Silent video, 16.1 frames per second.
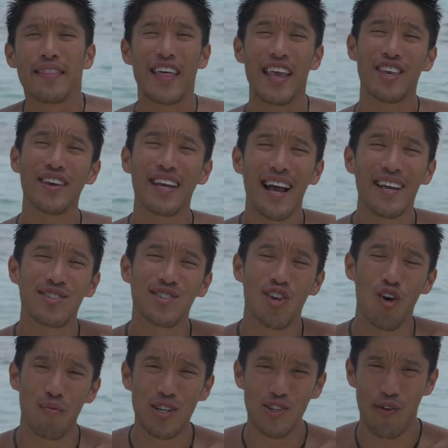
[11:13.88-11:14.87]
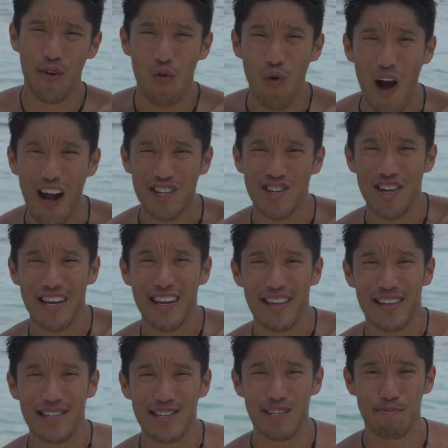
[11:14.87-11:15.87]
Thank you guys so much for watching.
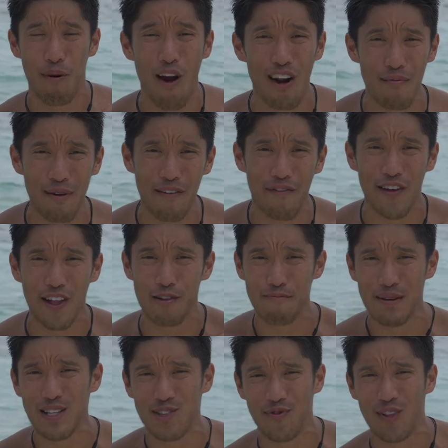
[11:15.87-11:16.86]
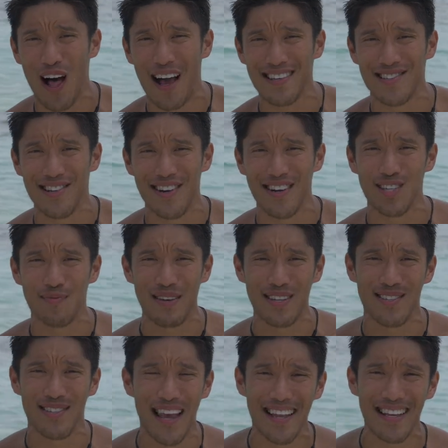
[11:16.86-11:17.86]
This is part of my Philippines vlog series, my
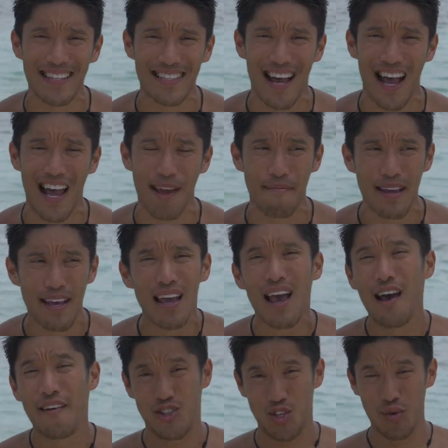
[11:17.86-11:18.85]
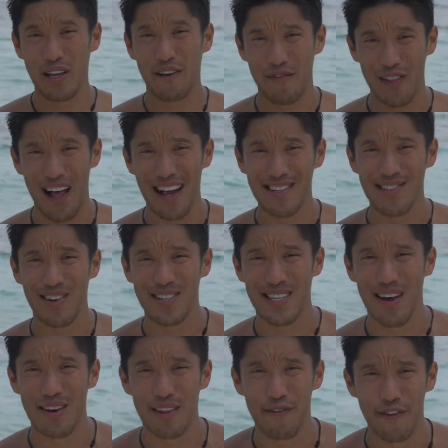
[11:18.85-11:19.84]
second time doing a vlog series
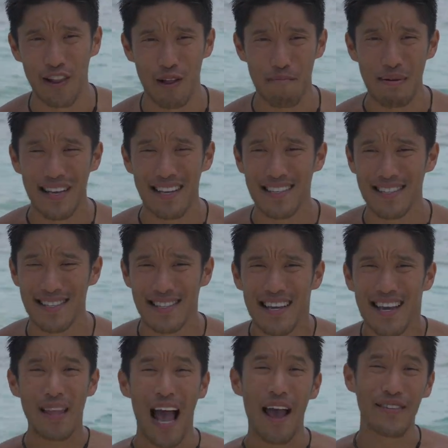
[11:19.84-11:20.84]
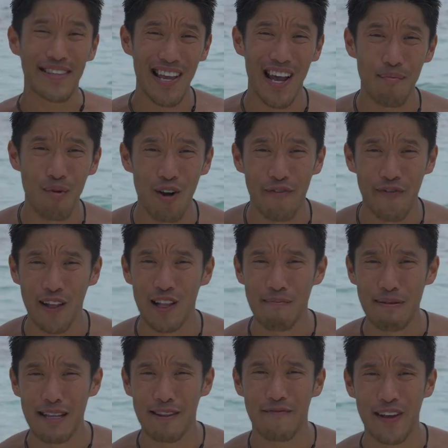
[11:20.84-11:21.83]
out in the Philippines. I have a ton more
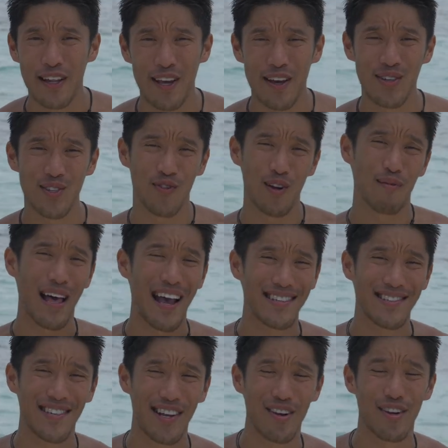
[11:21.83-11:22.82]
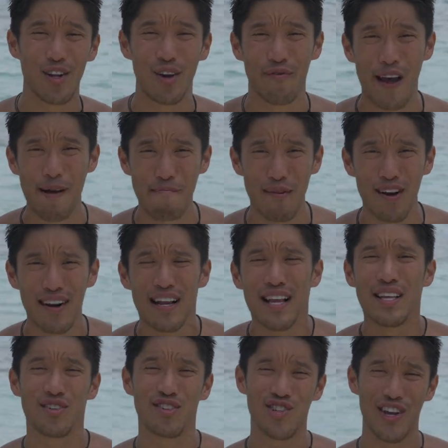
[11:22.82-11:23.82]
Philippine videos from last year in November,
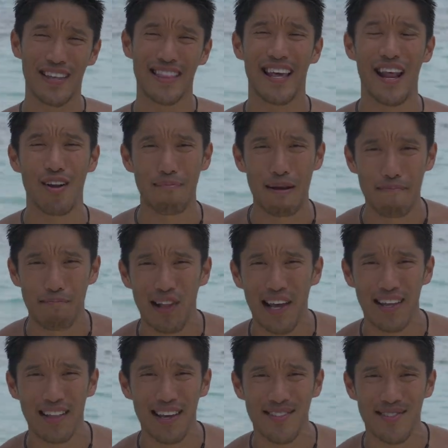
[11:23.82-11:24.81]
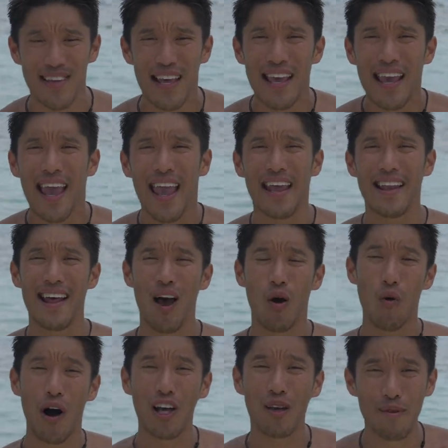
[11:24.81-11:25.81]
so check that out in my playlist. And
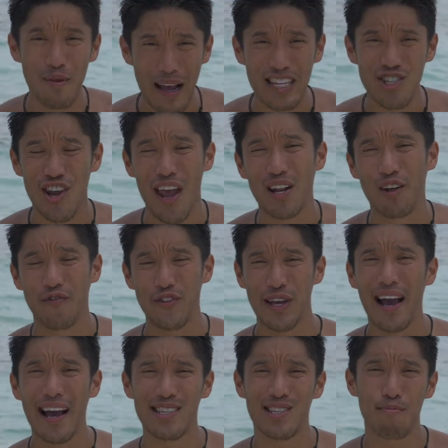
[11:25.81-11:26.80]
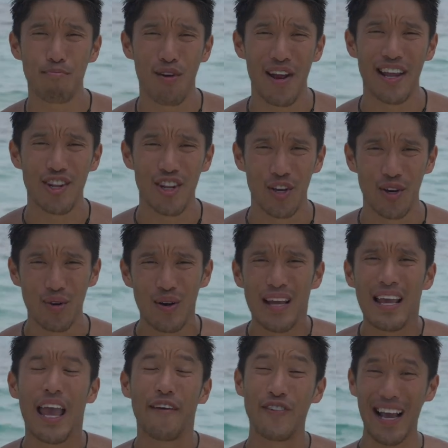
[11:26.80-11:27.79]
welcome to my channel. If you guys are brand new,
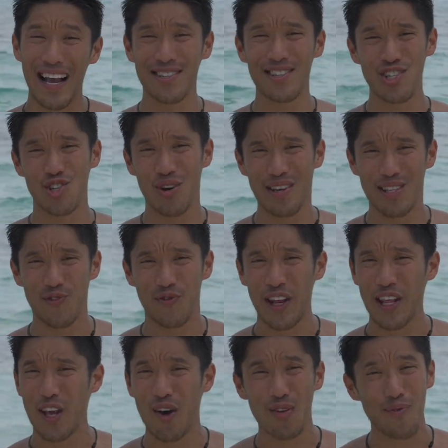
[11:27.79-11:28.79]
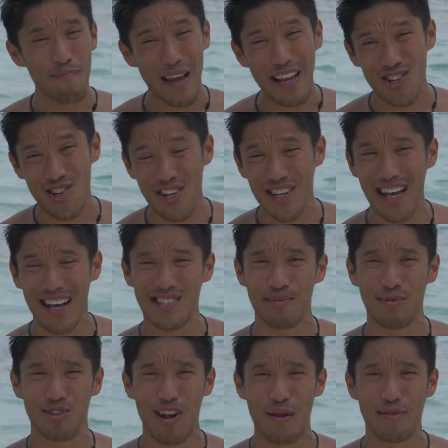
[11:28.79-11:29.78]
if you guys enjoyed this video, make sure you guys
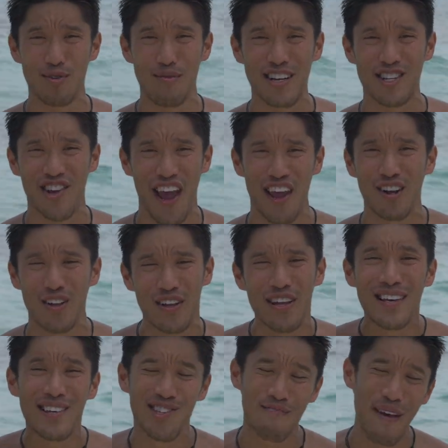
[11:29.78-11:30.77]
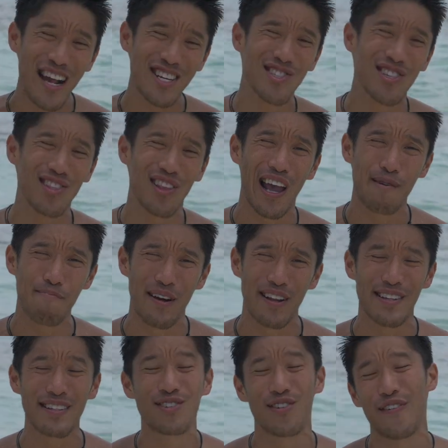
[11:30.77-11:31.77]
subscribe to my channel, smash the like
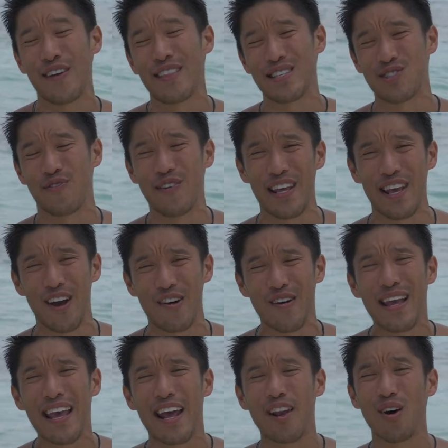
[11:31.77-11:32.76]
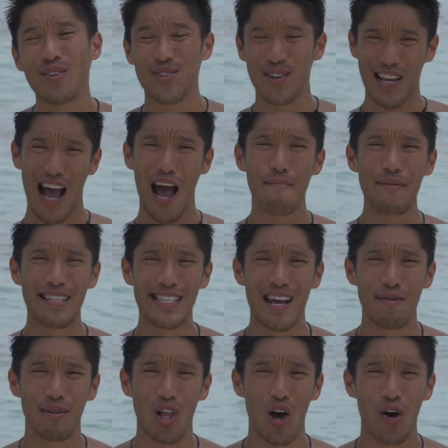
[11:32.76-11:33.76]
button for this video, and also comment
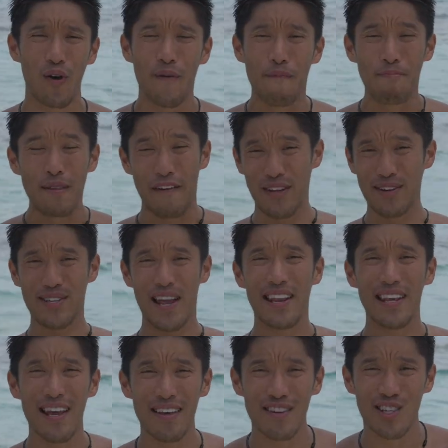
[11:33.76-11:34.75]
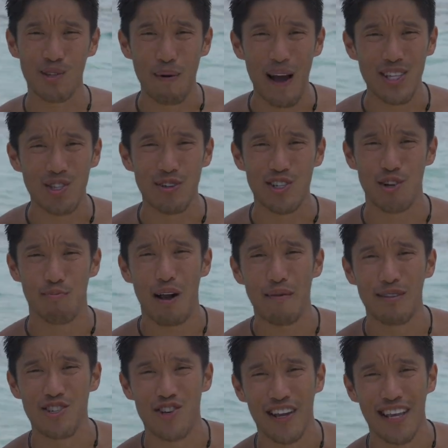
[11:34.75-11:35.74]
down below if there's any other spots we should
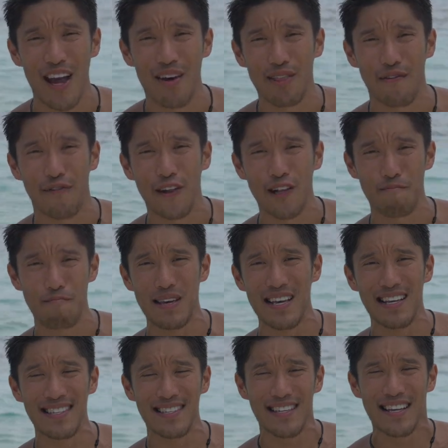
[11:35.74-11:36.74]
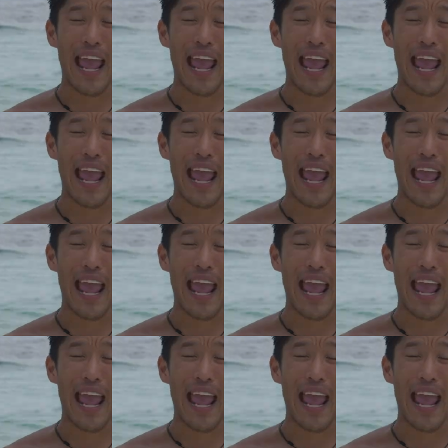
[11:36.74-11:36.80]
probably check out in the Philippines.